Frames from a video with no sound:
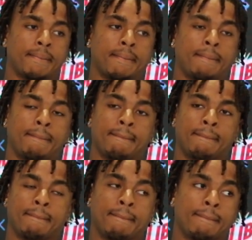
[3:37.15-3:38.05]

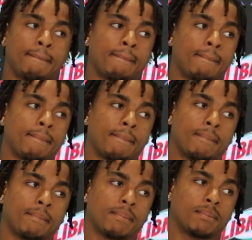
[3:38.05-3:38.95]

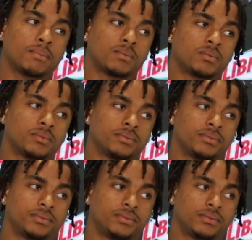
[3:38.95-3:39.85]

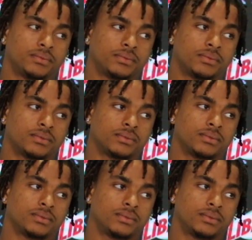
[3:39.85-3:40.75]

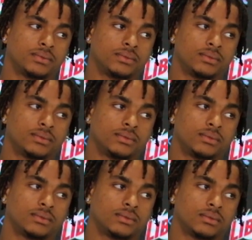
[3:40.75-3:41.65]

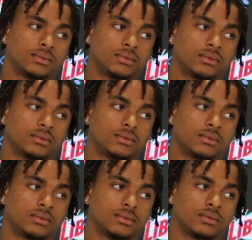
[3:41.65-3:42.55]

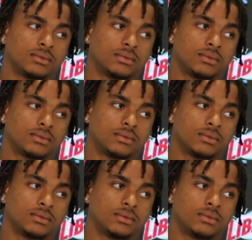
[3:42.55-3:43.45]

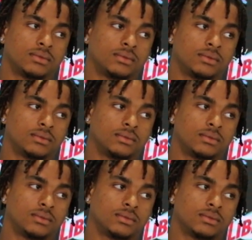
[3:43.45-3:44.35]

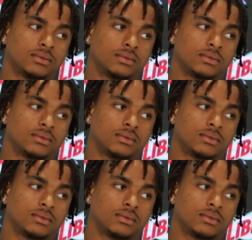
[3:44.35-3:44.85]
Nothing is said.